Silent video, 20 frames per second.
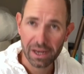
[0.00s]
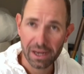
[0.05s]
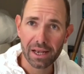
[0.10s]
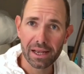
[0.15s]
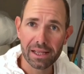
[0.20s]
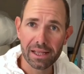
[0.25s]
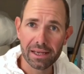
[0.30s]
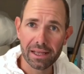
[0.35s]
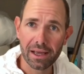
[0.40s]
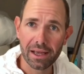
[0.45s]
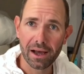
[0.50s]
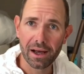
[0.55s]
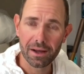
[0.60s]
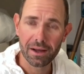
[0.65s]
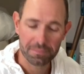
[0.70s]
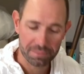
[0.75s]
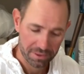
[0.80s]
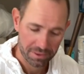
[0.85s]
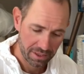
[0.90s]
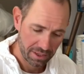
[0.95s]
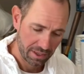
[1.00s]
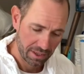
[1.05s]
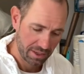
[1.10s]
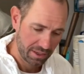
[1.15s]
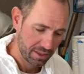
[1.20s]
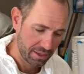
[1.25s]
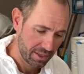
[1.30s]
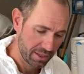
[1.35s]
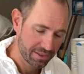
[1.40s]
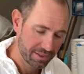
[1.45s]
cleaning up the
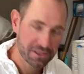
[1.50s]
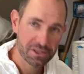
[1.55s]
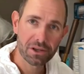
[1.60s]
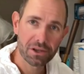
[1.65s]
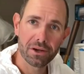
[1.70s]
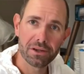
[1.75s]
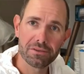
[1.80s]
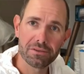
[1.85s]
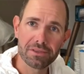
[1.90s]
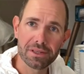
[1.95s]
inside of